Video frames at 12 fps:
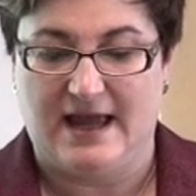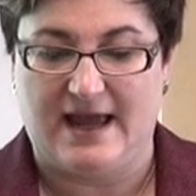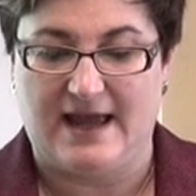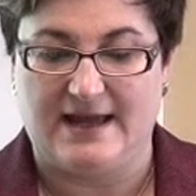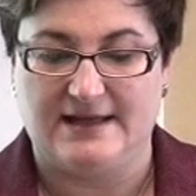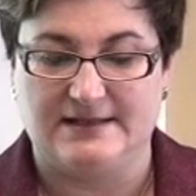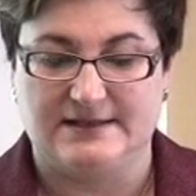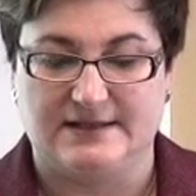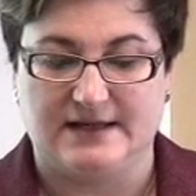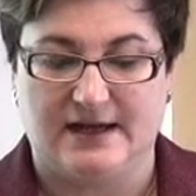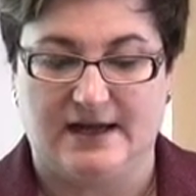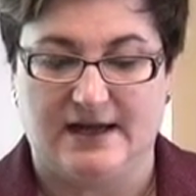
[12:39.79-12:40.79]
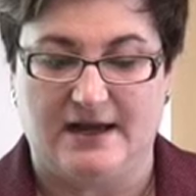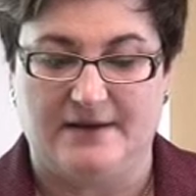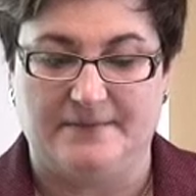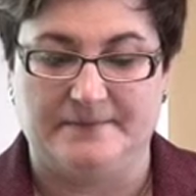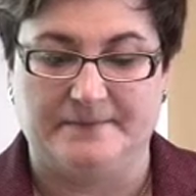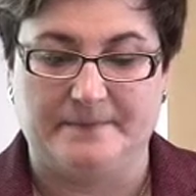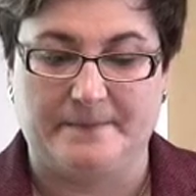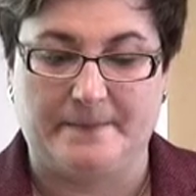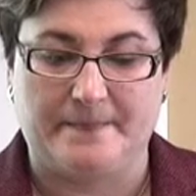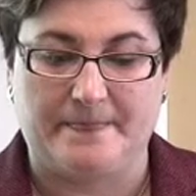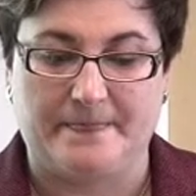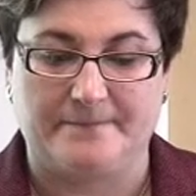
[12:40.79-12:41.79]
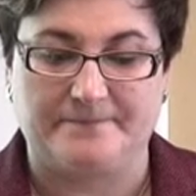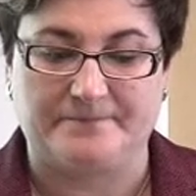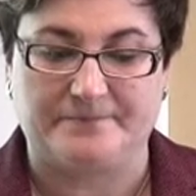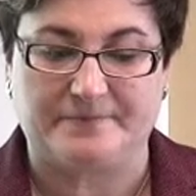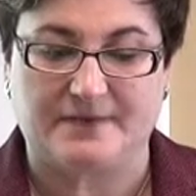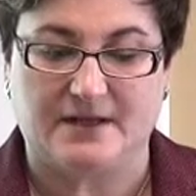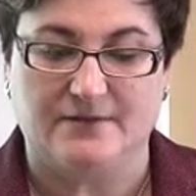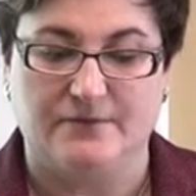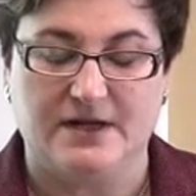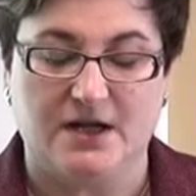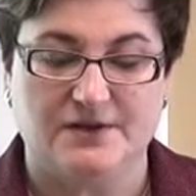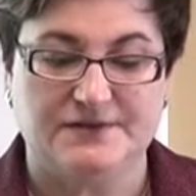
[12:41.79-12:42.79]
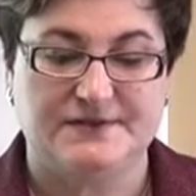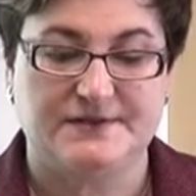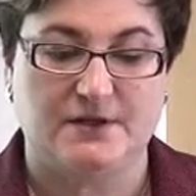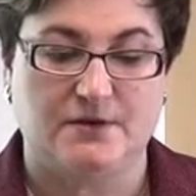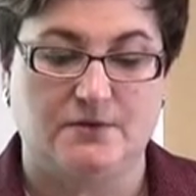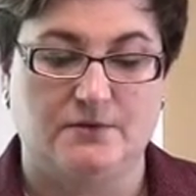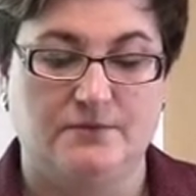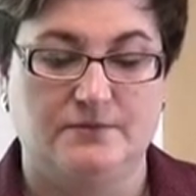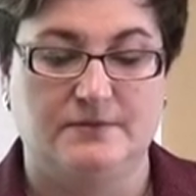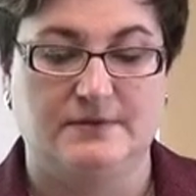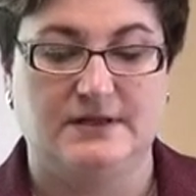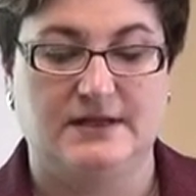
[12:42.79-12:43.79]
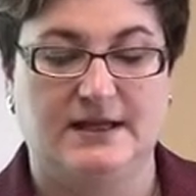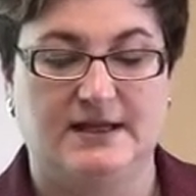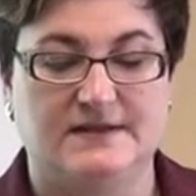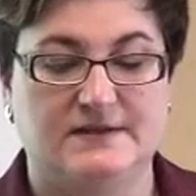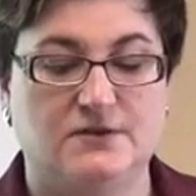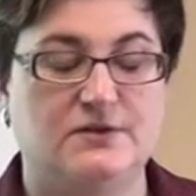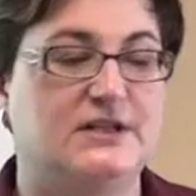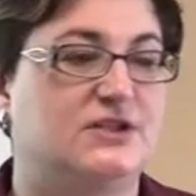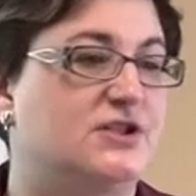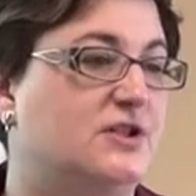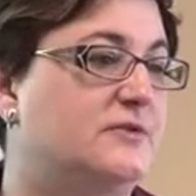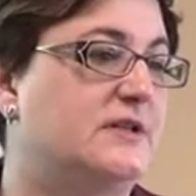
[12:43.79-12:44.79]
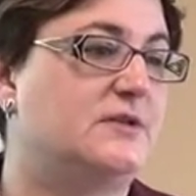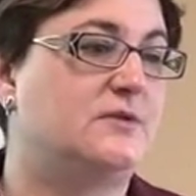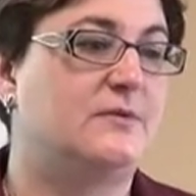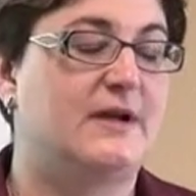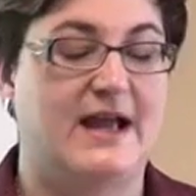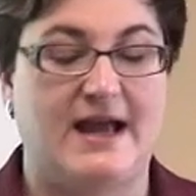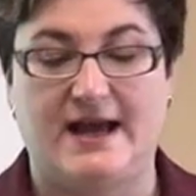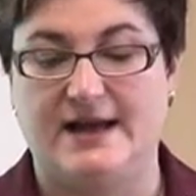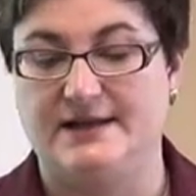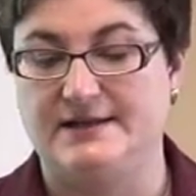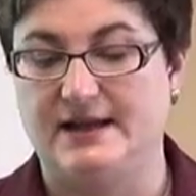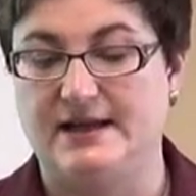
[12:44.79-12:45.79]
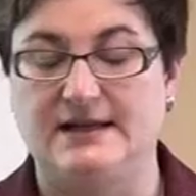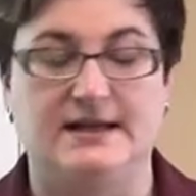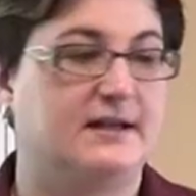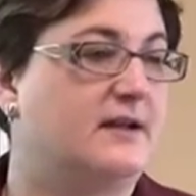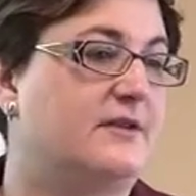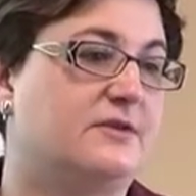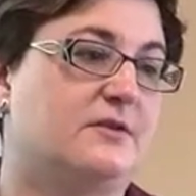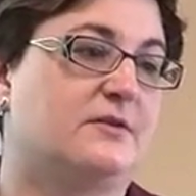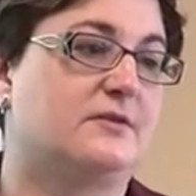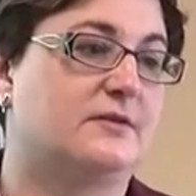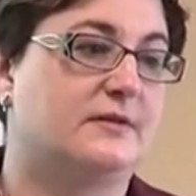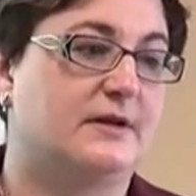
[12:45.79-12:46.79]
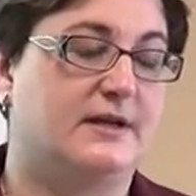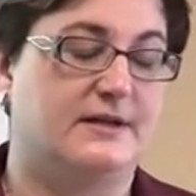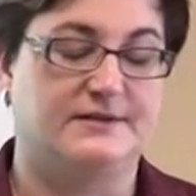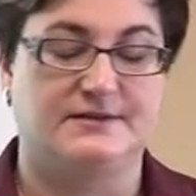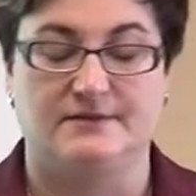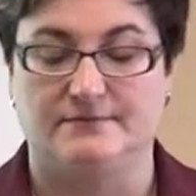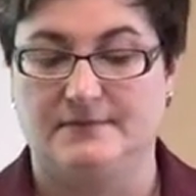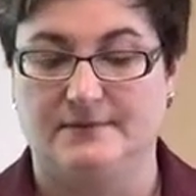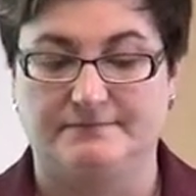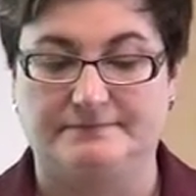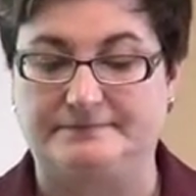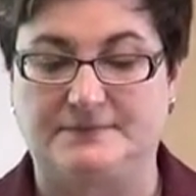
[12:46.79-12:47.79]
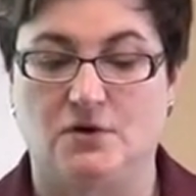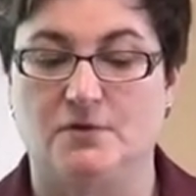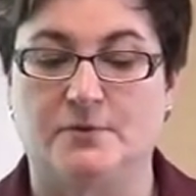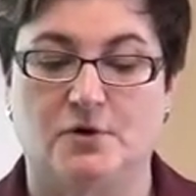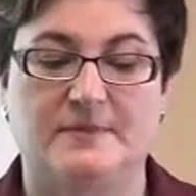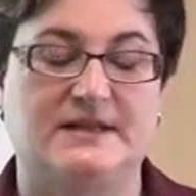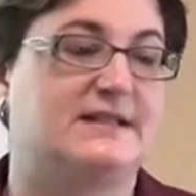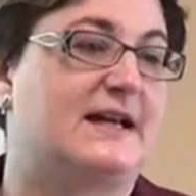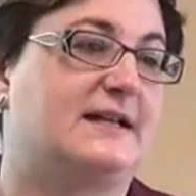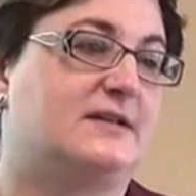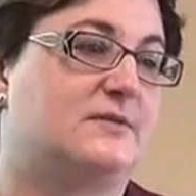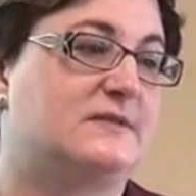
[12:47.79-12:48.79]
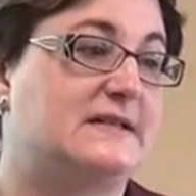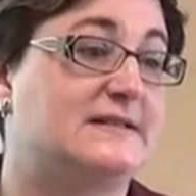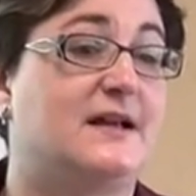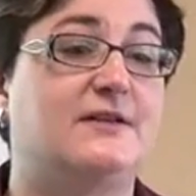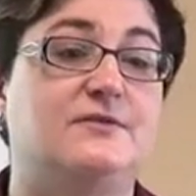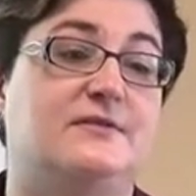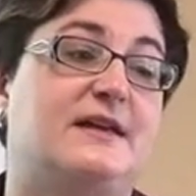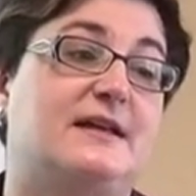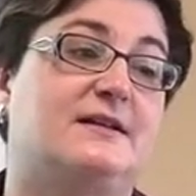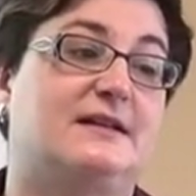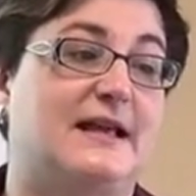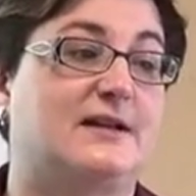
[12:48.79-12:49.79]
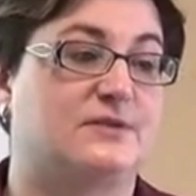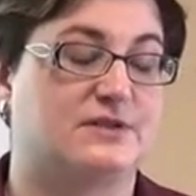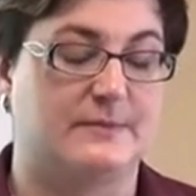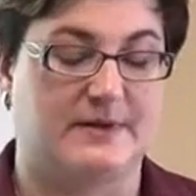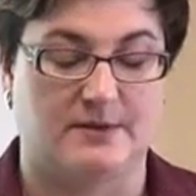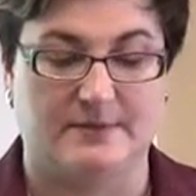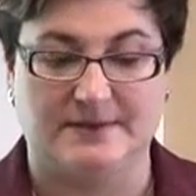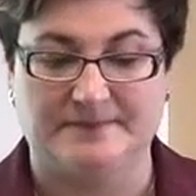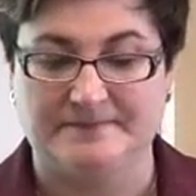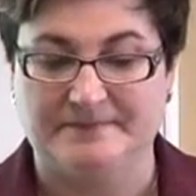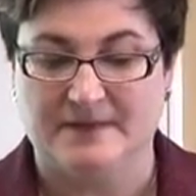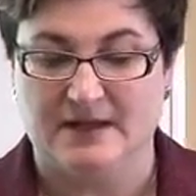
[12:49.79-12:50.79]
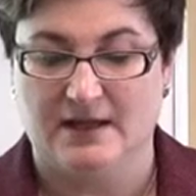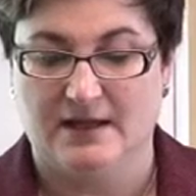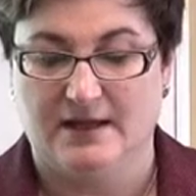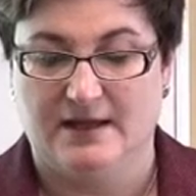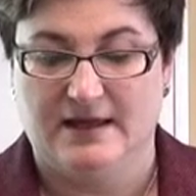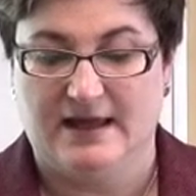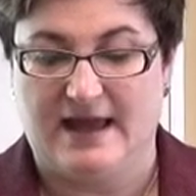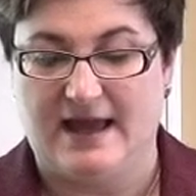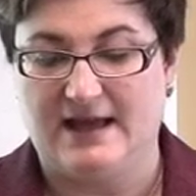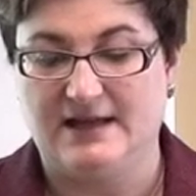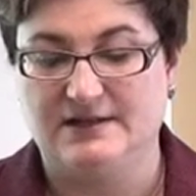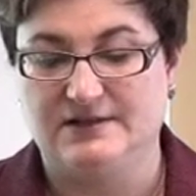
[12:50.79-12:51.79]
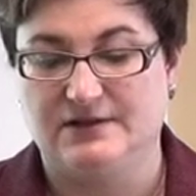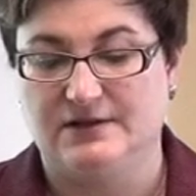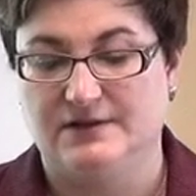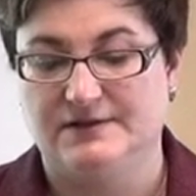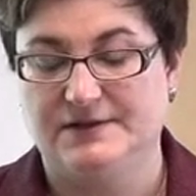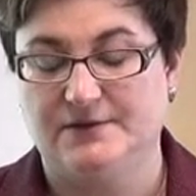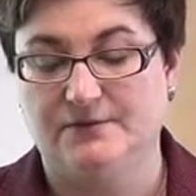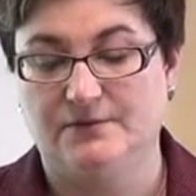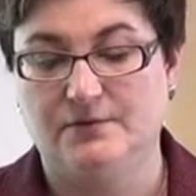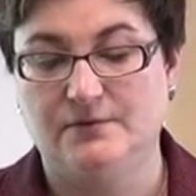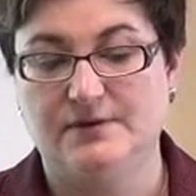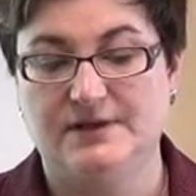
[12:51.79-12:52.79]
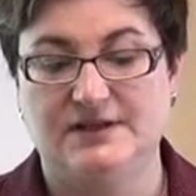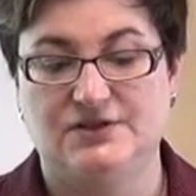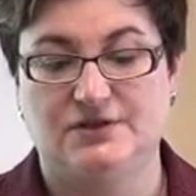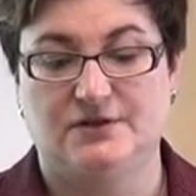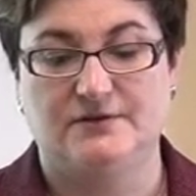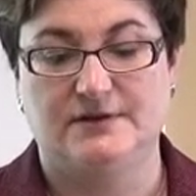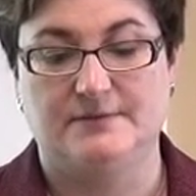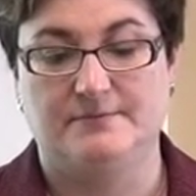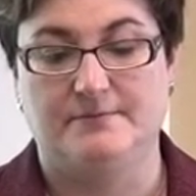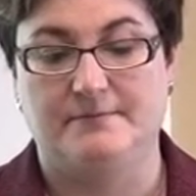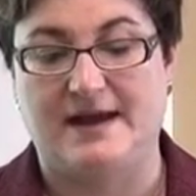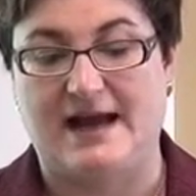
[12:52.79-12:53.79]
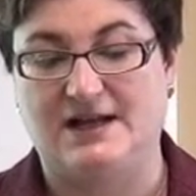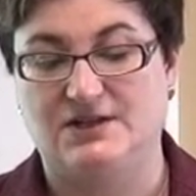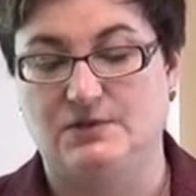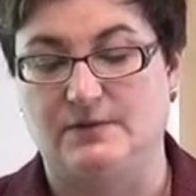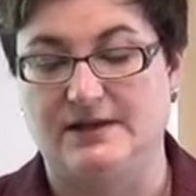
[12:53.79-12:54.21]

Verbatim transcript: And um, we also excluded children who had any other uh, comorbid diagnoses other than a language impairment. And so who were these children matched